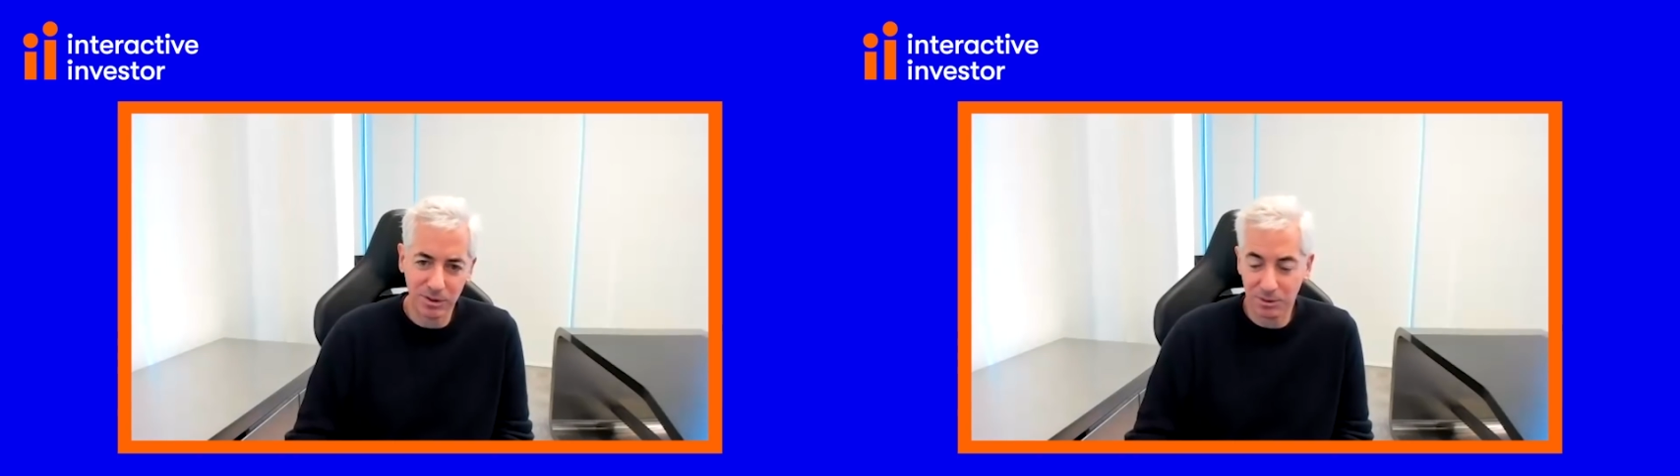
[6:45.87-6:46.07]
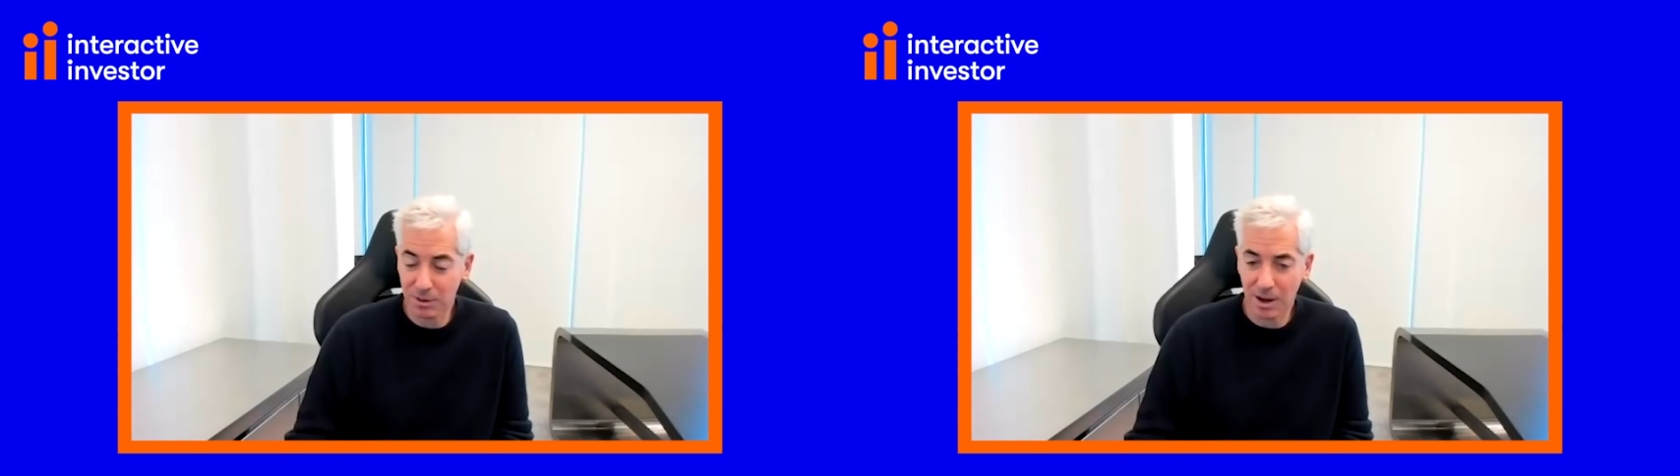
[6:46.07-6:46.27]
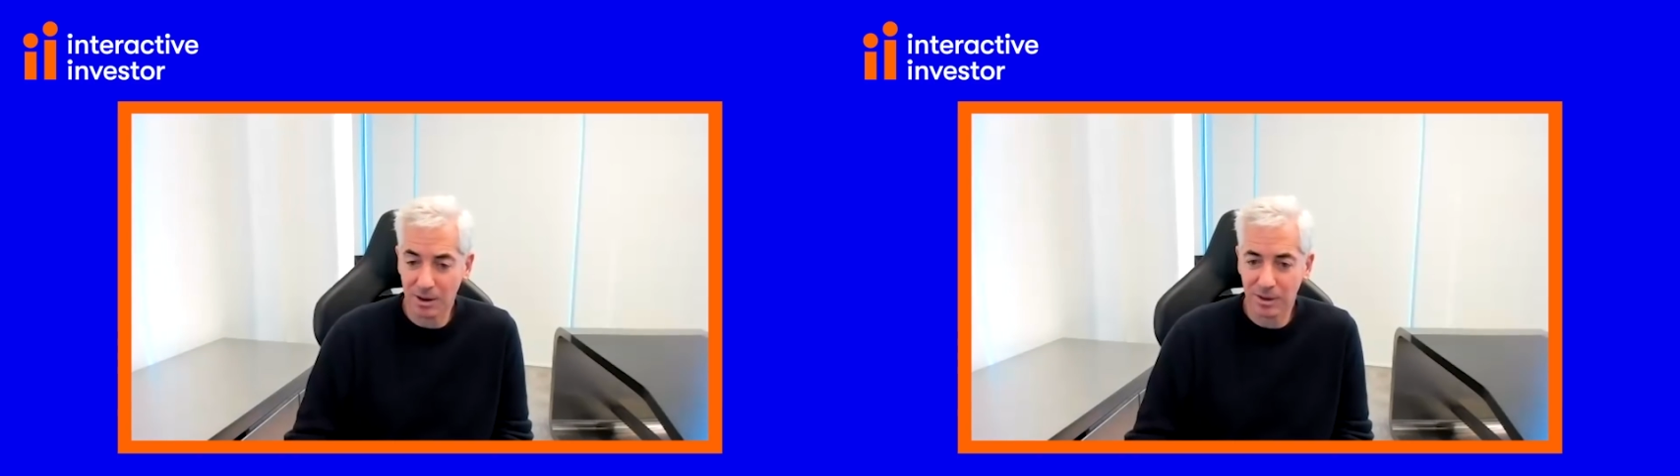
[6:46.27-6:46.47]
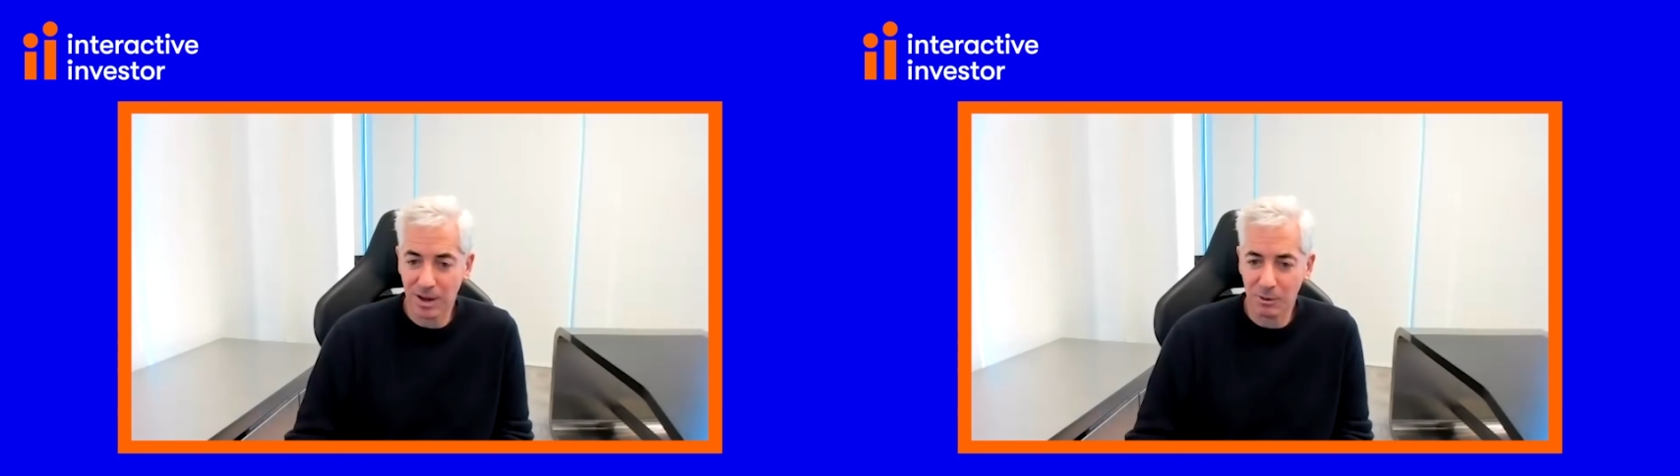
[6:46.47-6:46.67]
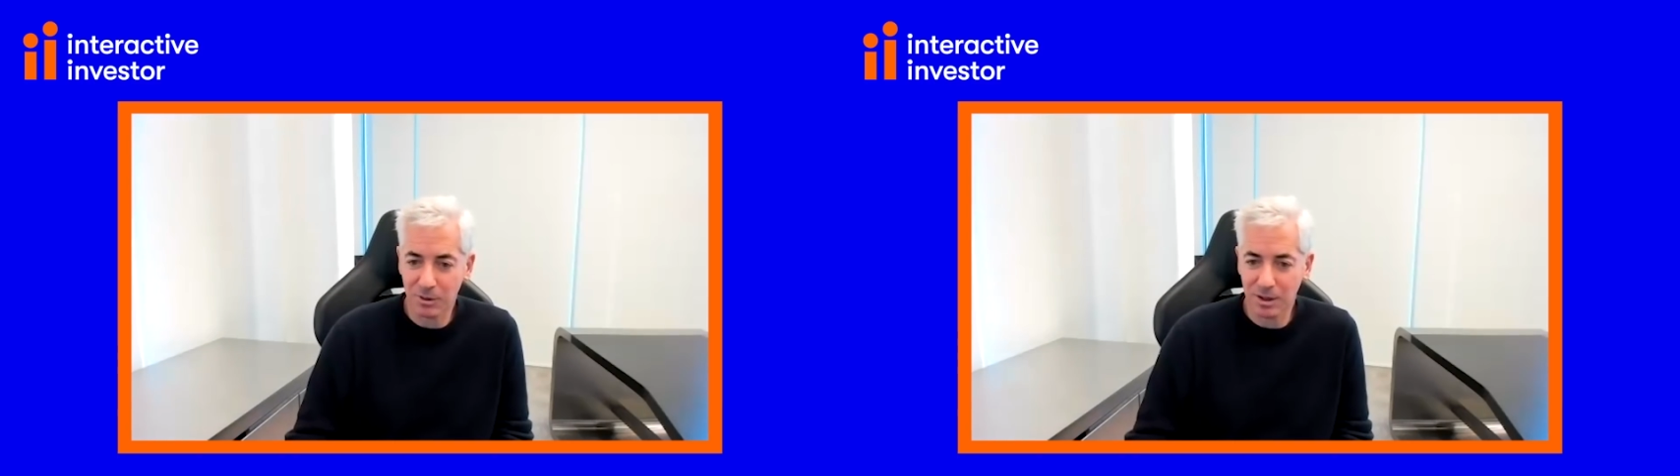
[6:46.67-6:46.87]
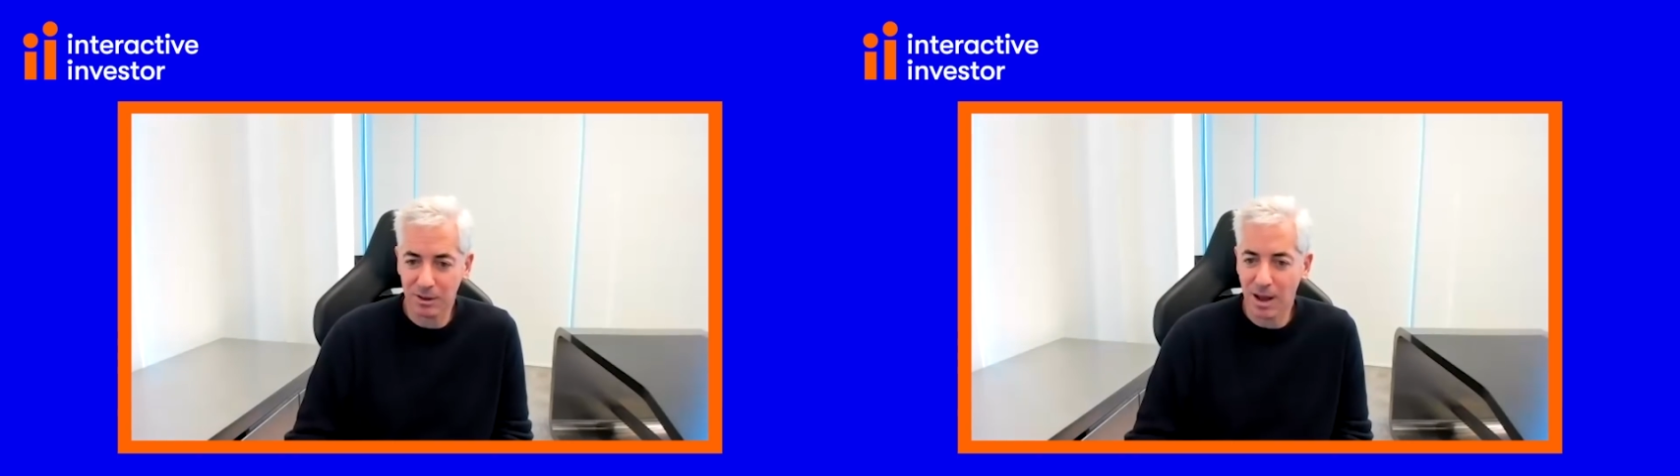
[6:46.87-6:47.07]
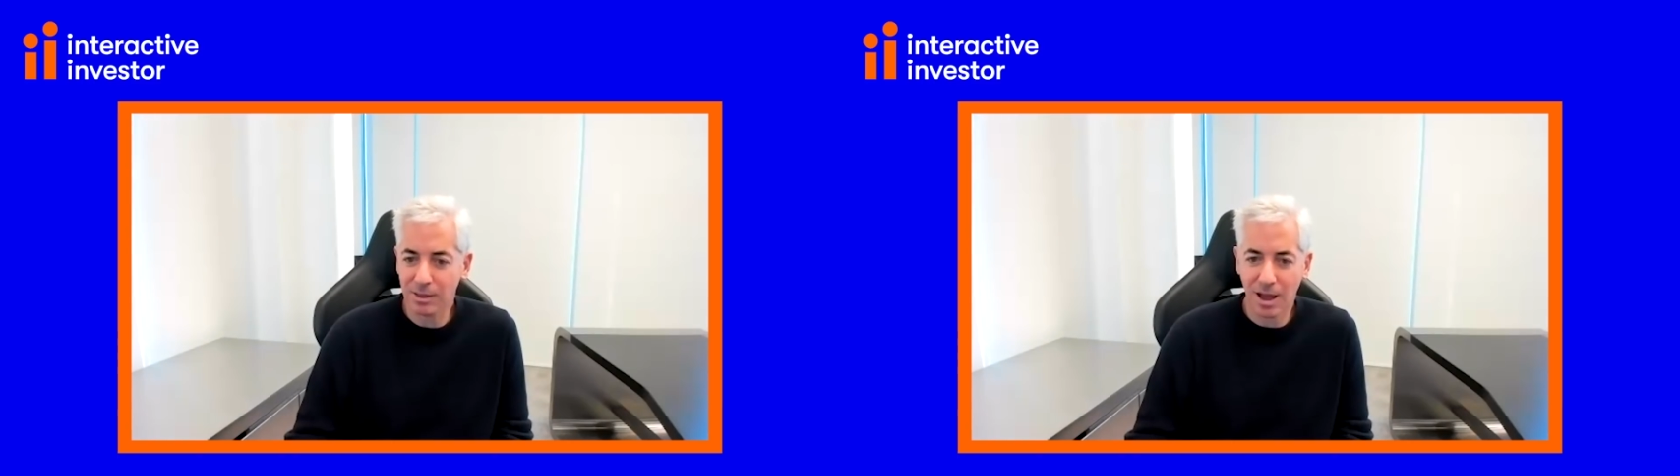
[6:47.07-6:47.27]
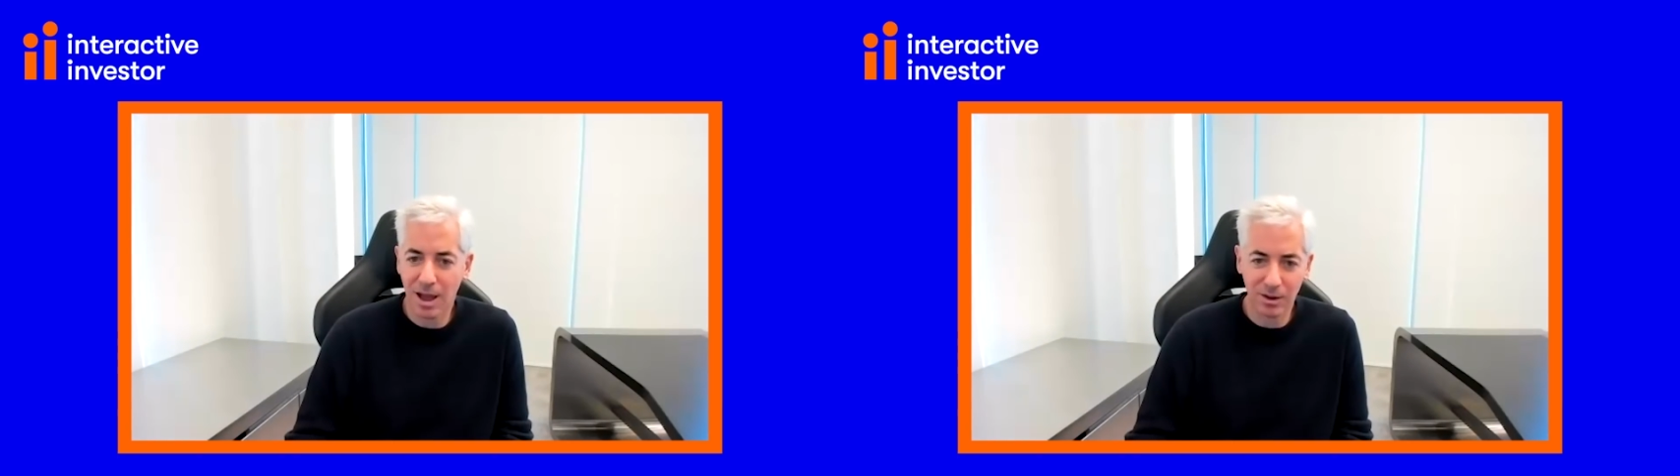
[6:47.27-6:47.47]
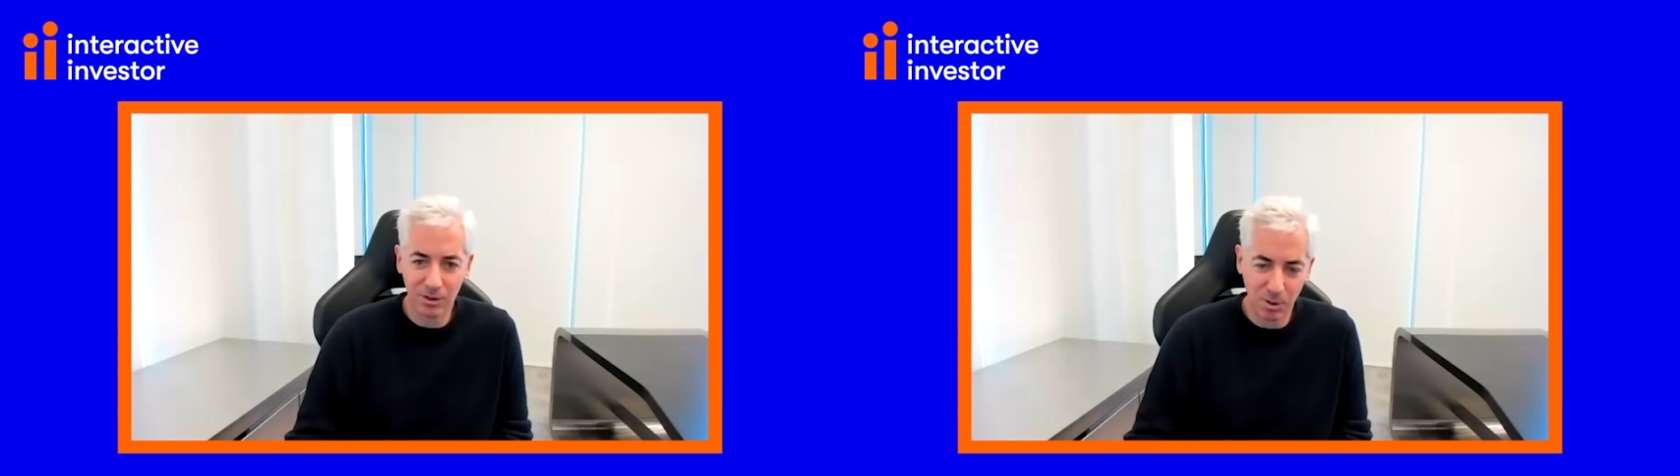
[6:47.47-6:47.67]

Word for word: that are not, I would say, not the highest